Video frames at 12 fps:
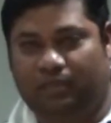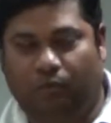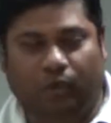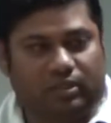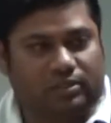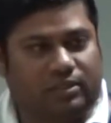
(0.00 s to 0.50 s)

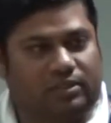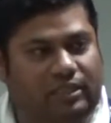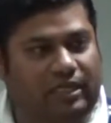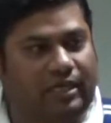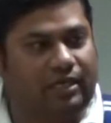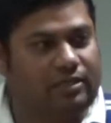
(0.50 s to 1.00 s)
What is the
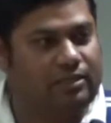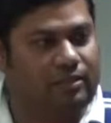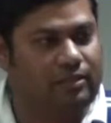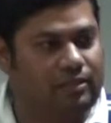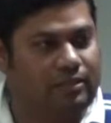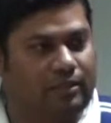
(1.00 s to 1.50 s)
secret?
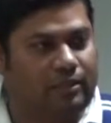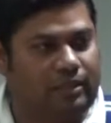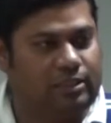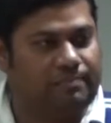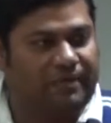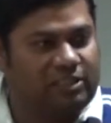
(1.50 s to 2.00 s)

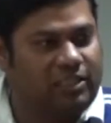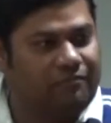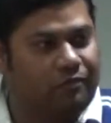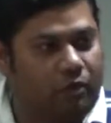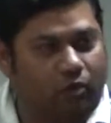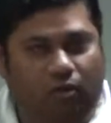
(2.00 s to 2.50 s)
Especially
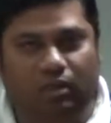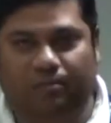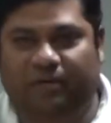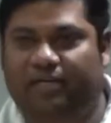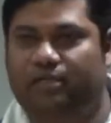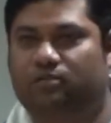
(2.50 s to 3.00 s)
for all the
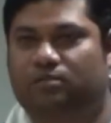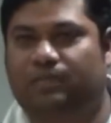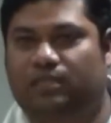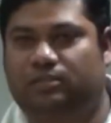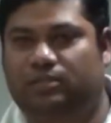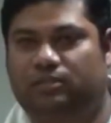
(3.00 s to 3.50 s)
budding
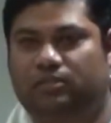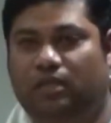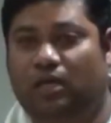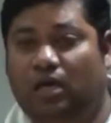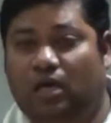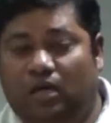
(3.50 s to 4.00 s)
Toastmasters,
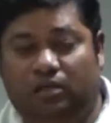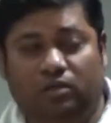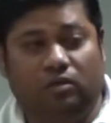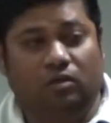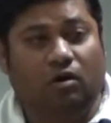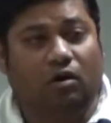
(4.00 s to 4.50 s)

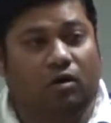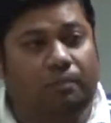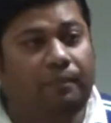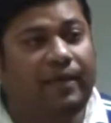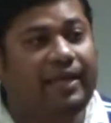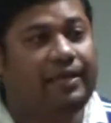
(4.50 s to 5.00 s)
do
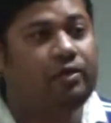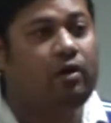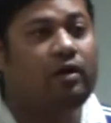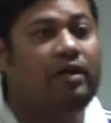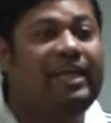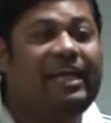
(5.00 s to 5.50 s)
not bring
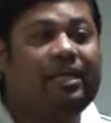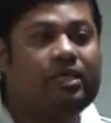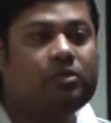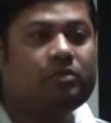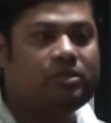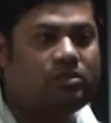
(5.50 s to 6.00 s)
your
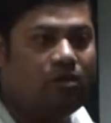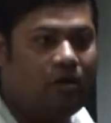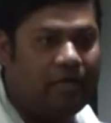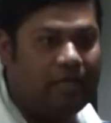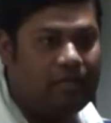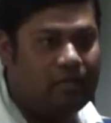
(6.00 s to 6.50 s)
need to the
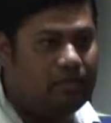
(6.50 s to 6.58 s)
soil.